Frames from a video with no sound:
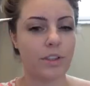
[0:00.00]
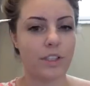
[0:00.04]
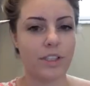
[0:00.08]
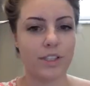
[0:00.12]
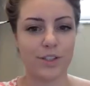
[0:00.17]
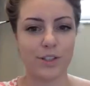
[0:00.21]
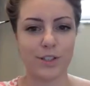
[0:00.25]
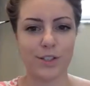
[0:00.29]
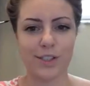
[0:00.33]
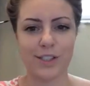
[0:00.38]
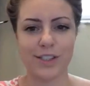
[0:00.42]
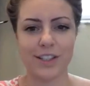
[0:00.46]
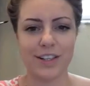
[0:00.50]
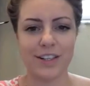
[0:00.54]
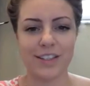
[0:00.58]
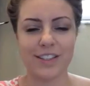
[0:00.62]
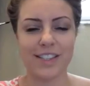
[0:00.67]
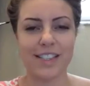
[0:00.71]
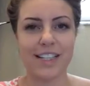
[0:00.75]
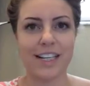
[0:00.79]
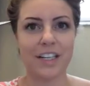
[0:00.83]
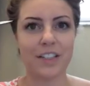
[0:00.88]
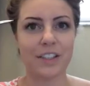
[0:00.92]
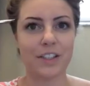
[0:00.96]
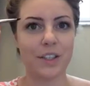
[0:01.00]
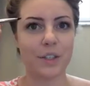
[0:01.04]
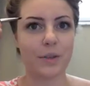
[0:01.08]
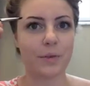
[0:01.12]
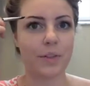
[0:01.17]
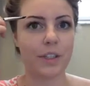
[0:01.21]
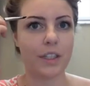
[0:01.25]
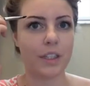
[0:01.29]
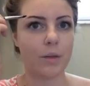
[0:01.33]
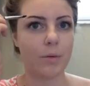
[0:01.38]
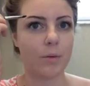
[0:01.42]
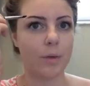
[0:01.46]
this or it's going to look
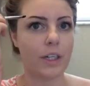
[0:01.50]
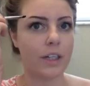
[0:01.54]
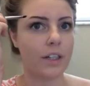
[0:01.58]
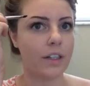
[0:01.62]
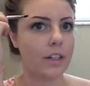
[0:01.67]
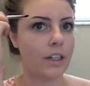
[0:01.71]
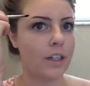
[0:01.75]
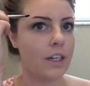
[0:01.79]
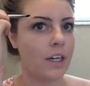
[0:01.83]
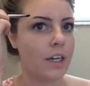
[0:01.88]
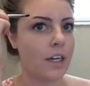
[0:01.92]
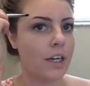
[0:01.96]
really weird.